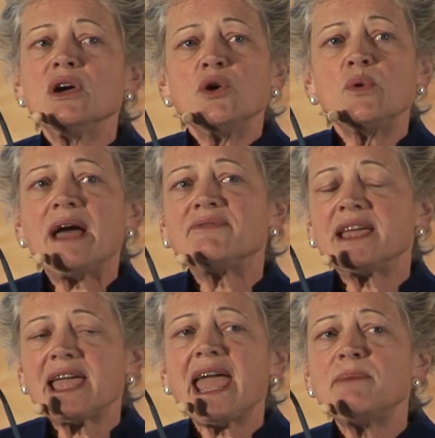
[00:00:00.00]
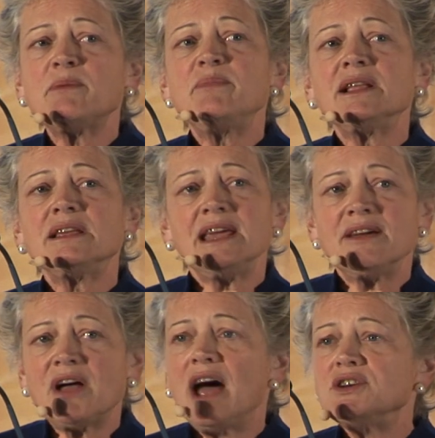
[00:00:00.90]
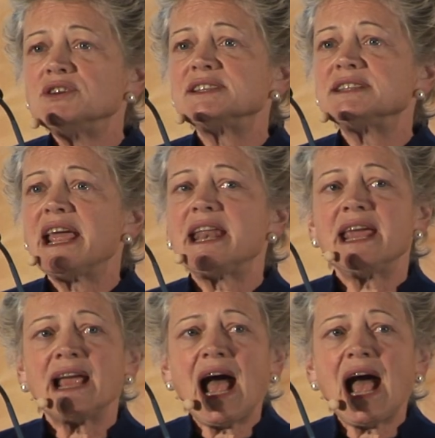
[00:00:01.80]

who have the capability of understanding